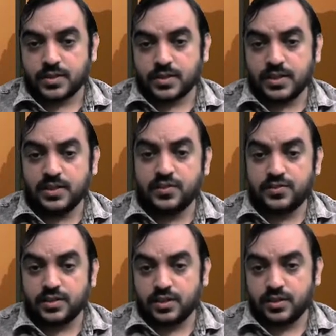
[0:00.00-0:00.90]

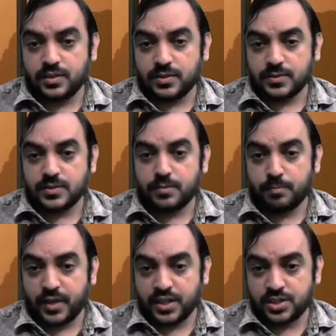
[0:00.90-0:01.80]
is a
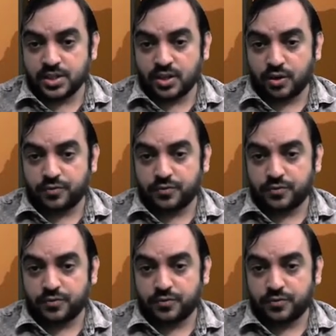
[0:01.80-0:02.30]
measure of